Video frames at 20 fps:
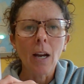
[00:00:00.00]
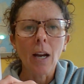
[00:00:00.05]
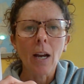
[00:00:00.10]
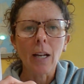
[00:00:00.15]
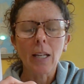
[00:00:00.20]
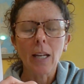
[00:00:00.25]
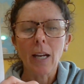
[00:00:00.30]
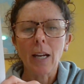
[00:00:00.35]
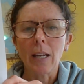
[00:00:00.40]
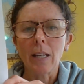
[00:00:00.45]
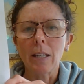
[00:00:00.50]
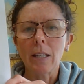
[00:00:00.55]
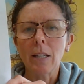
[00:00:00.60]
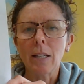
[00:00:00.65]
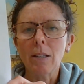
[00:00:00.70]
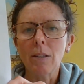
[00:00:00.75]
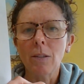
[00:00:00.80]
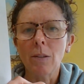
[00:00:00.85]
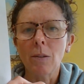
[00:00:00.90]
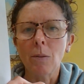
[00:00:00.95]

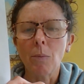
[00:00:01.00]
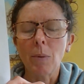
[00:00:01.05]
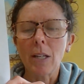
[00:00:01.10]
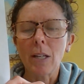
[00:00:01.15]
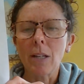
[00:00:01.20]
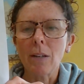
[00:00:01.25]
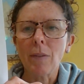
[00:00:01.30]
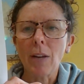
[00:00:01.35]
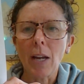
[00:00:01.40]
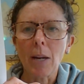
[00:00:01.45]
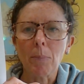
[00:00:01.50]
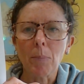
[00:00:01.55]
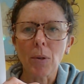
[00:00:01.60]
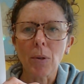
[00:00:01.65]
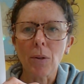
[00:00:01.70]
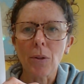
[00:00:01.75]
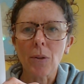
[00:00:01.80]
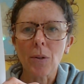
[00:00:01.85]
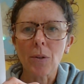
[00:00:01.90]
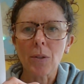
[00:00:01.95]
Again, the week of
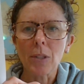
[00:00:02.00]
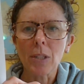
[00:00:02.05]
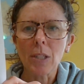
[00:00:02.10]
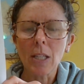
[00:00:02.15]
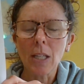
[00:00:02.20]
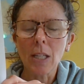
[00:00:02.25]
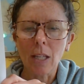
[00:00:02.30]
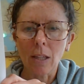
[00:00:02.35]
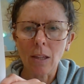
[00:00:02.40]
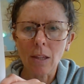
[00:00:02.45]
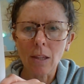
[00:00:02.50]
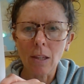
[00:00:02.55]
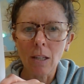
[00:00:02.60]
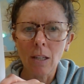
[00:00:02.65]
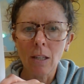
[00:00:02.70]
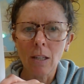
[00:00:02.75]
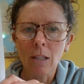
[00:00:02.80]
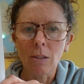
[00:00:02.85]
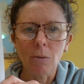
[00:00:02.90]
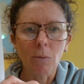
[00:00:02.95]
April 13th,
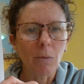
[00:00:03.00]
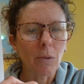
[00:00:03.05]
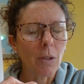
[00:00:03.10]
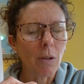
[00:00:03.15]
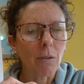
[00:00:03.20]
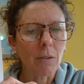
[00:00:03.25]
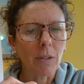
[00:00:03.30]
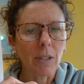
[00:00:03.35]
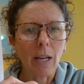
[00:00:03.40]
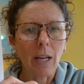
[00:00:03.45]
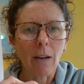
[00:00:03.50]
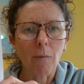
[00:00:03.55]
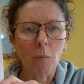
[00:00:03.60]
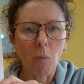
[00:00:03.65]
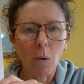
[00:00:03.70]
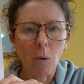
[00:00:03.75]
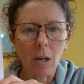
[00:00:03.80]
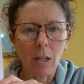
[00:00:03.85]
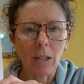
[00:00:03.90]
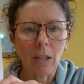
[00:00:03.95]
you will only have
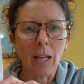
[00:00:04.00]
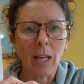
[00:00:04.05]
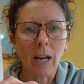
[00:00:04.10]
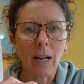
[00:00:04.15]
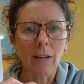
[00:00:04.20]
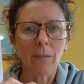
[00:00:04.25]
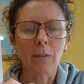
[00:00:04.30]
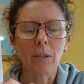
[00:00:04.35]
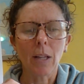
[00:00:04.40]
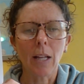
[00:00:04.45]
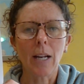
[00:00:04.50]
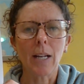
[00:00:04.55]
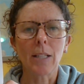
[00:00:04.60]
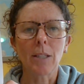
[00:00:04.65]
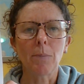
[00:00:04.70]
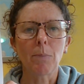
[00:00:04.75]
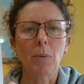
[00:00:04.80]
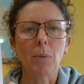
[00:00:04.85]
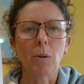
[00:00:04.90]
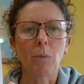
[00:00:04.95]
one live
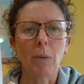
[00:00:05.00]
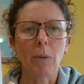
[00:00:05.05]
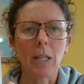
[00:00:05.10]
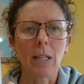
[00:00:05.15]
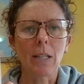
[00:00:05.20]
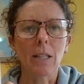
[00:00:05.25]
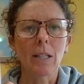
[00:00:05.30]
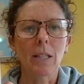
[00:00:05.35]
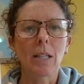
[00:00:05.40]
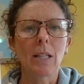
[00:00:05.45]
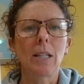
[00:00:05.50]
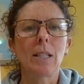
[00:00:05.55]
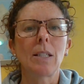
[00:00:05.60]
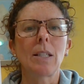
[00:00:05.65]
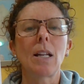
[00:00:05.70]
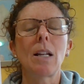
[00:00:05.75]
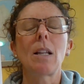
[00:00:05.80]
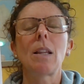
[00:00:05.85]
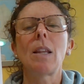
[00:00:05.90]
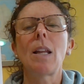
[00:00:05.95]
class per week. It's
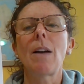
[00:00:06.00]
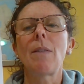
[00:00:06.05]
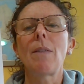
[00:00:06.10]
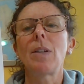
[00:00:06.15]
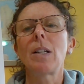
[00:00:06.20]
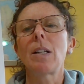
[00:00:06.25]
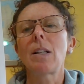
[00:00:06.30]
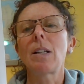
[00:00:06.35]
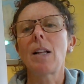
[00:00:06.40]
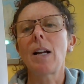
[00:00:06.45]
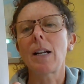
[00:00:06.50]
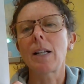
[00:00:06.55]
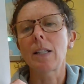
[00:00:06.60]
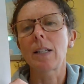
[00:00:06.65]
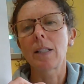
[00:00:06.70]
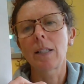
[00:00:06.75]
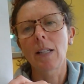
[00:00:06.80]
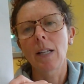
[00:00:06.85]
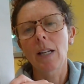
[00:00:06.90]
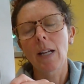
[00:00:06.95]
at 11 o'clock
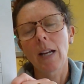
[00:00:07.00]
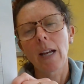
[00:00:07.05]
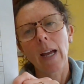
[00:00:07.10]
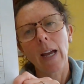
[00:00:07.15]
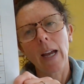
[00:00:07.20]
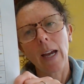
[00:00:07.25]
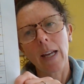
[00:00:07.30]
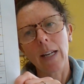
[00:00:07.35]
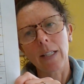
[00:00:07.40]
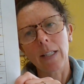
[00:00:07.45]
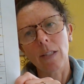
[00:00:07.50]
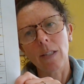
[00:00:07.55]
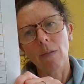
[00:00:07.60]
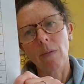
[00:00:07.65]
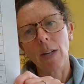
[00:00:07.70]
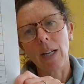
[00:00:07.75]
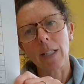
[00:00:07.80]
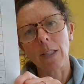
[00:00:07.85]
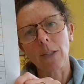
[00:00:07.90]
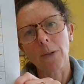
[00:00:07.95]
and it's
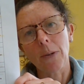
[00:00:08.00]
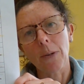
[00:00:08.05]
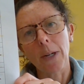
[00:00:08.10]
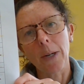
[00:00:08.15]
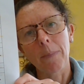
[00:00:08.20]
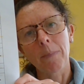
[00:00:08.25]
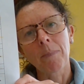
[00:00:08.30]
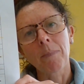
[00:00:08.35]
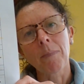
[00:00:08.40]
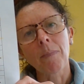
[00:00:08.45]
advisory.